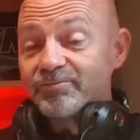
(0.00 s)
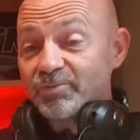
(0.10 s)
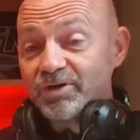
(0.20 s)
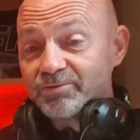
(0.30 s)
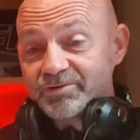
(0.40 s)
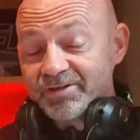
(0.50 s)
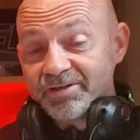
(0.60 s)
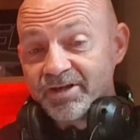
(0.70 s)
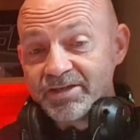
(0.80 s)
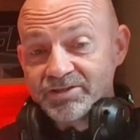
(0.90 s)
well,
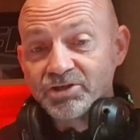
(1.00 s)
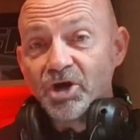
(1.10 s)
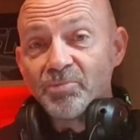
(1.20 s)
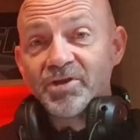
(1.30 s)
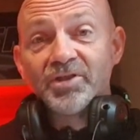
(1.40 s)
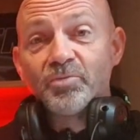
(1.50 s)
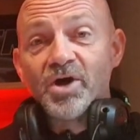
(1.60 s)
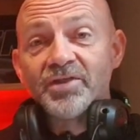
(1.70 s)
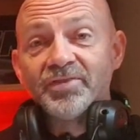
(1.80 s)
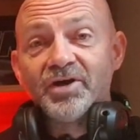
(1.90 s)
it's got to be the
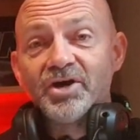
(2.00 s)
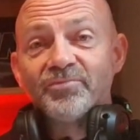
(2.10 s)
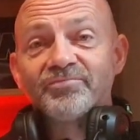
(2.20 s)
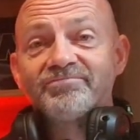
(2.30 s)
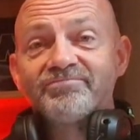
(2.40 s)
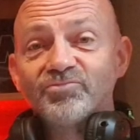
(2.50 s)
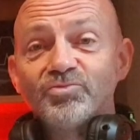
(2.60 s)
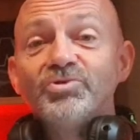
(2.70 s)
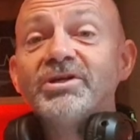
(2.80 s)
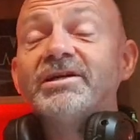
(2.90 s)
one that I'm
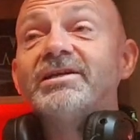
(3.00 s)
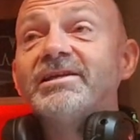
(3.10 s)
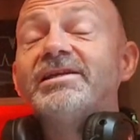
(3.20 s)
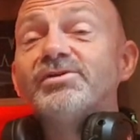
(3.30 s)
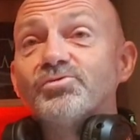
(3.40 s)
really,